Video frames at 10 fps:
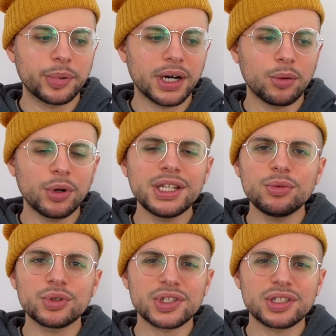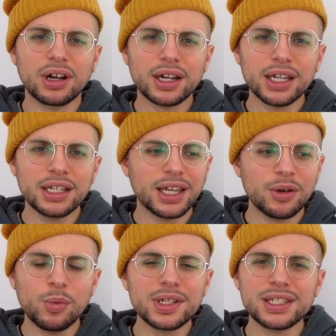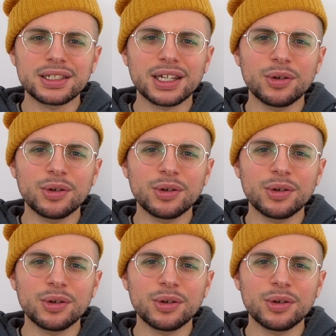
but when he was talking, it wasn't.